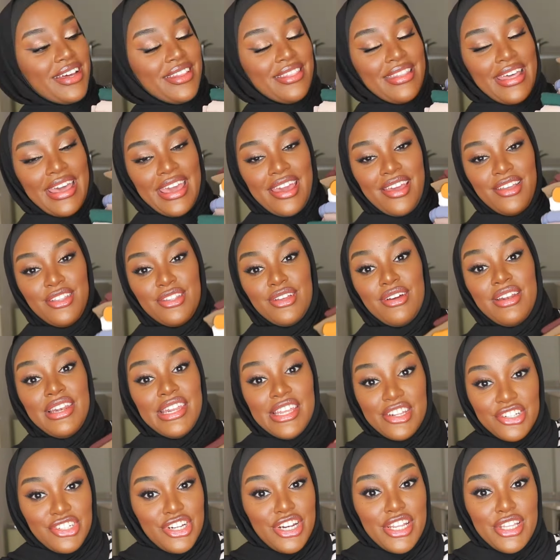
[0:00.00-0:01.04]
They
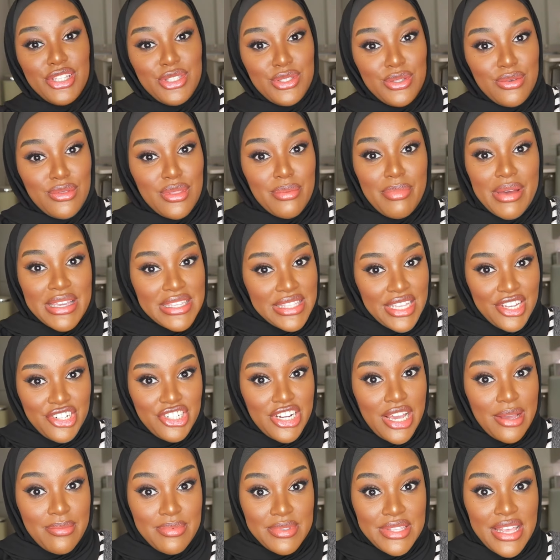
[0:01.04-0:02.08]
literally do the best
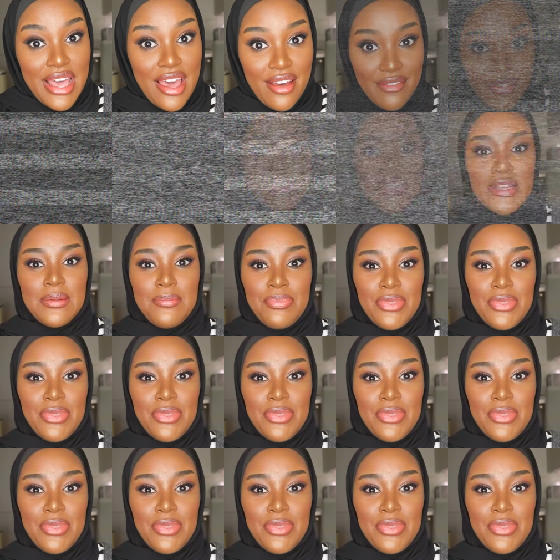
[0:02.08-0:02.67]
hijabs ever.